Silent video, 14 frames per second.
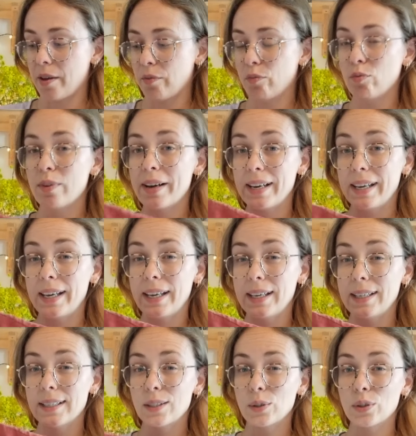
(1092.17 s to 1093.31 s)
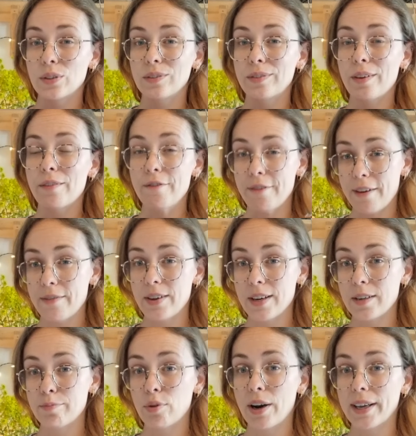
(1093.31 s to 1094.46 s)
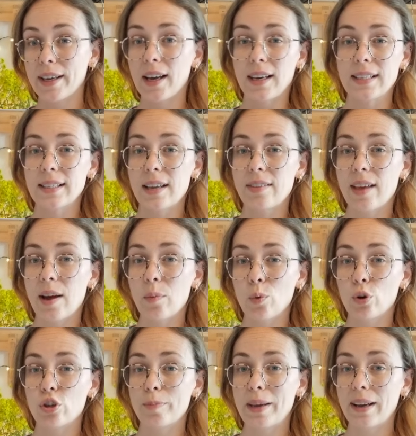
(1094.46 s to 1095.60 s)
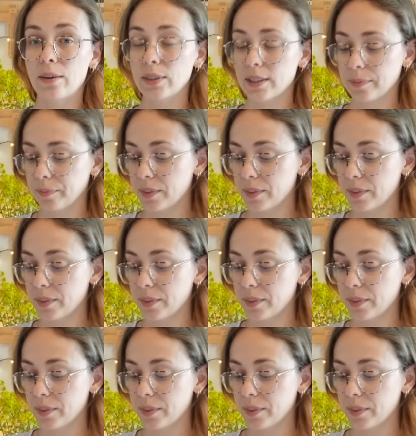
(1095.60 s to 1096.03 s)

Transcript: really sort of vivid bright colours like that wash me out.